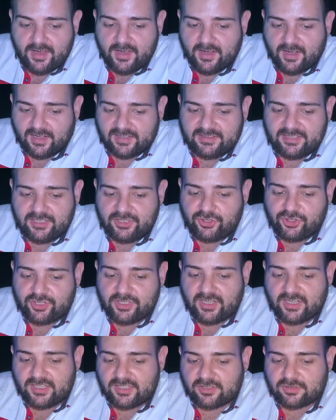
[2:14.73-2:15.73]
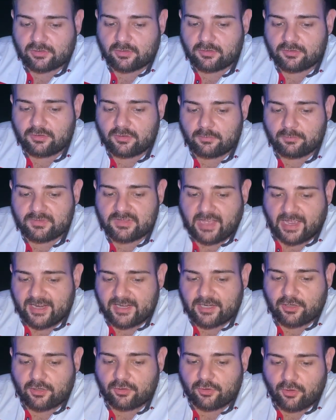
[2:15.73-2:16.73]
Additionally, sodium
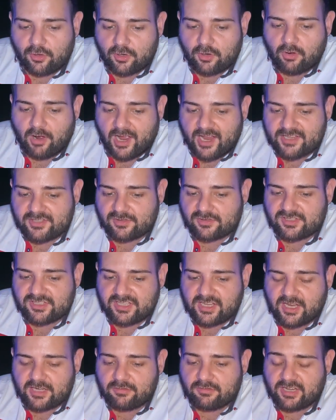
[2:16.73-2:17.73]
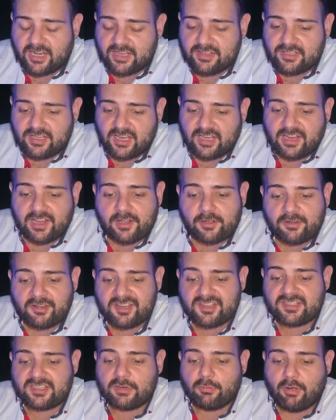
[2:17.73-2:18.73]
dichloroisocyanurate can
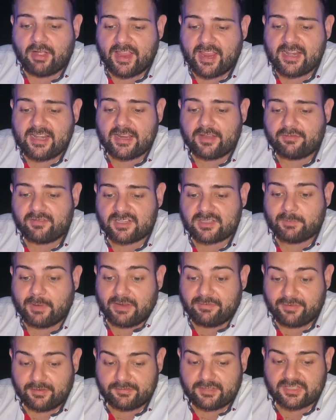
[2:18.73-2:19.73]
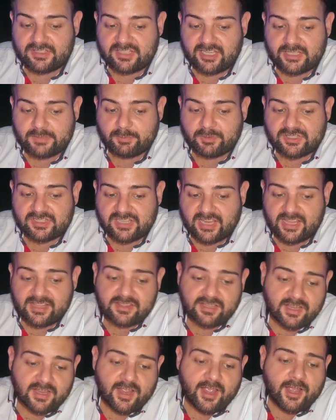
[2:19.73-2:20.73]
increase CYA levels by
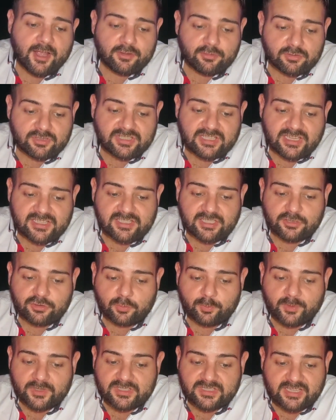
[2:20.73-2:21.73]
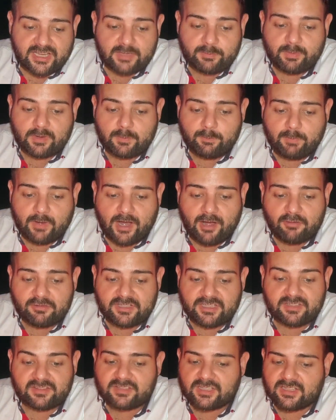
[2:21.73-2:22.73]
56% to 62% per
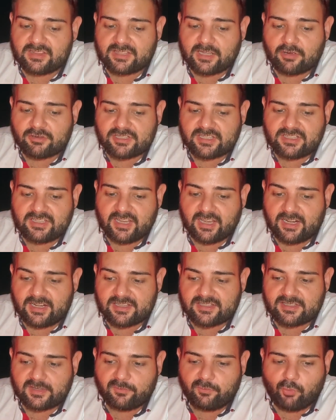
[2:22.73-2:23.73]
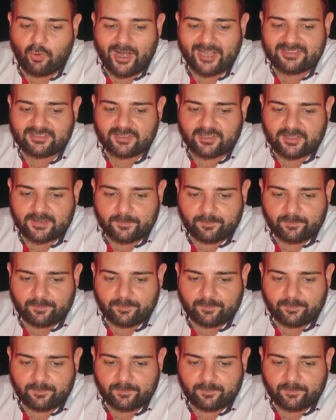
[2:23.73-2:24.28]
pound in 10,000 gallons of water.